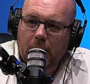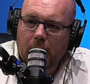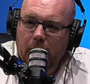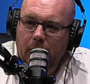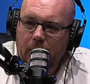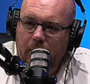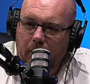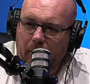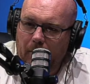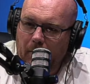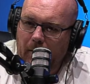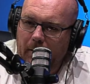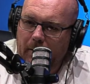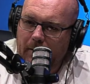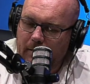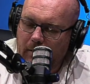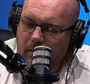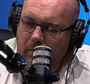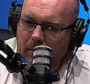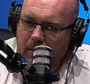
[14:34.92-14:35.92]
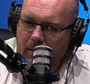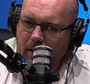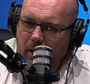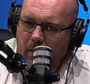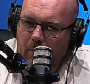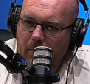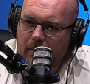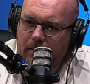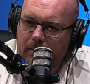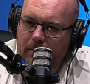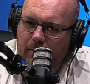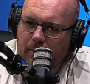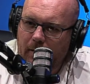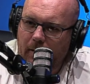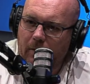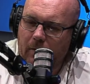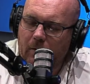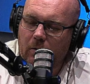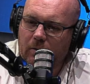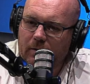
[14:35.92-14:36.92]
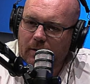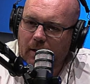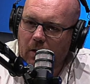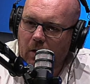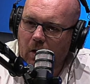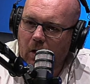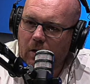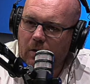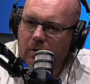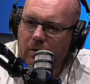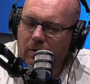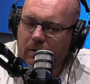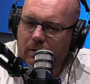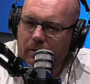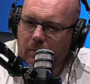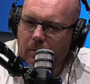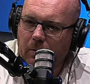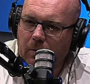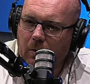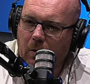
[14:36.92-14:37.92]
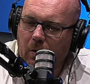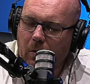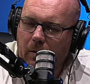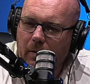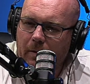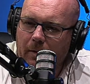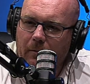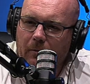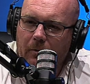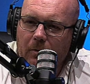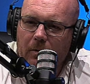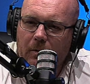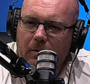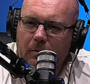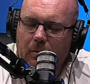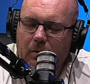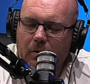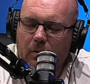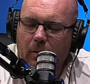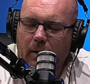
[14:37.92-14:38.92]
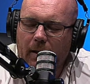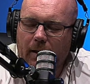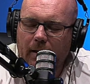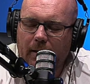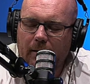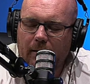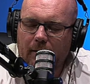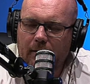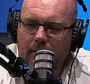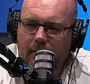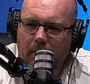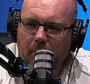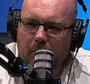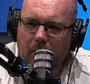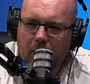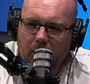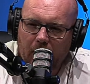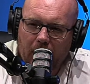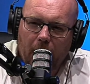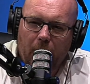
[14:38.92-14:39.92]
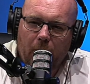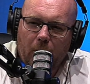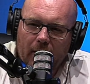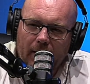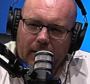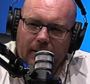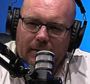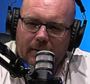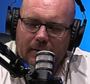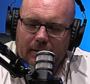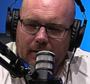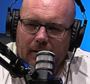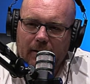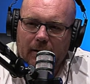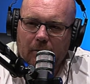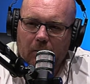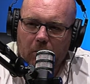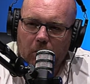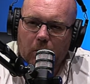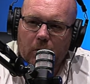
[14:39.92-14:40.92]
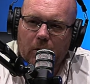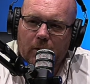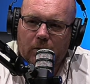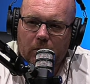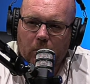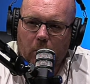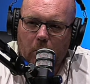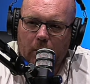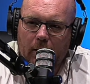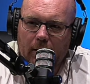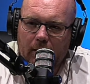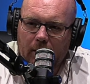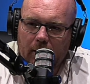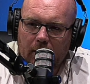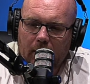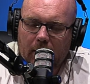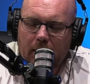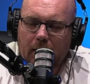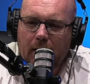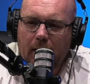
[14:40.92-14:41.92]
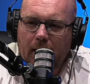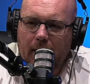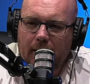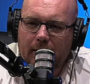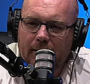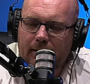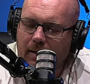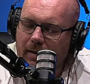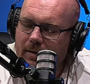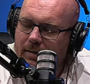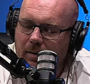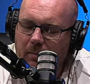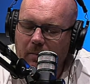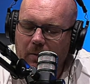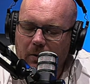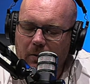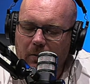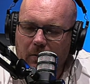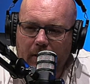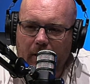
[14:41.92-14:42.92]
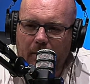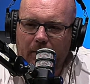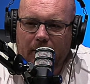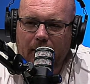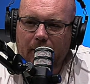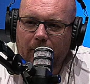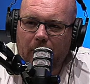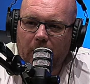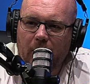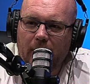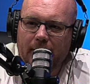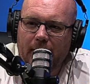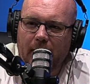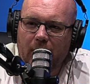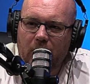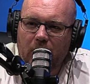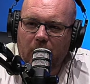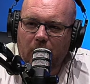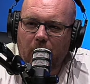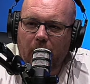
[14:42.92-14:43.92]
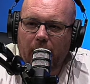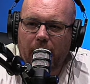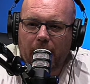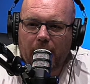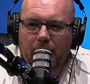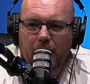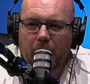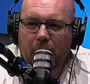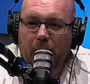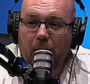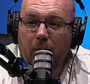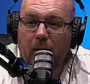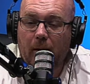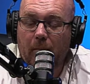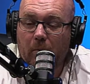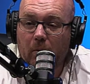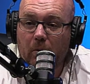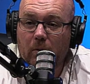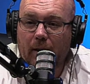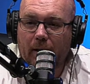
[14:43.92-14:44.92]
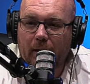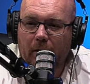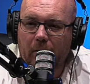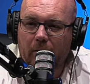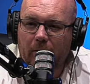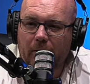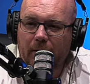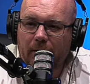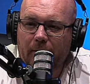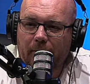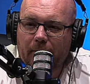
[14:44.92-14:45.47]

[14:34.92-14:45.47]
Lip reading: So, Polly, tell me how a clinical psychologist would know the difference between somebody with a pre-existing mood disorder and, say, somebody who comes in for a session with a Red Bull hangover.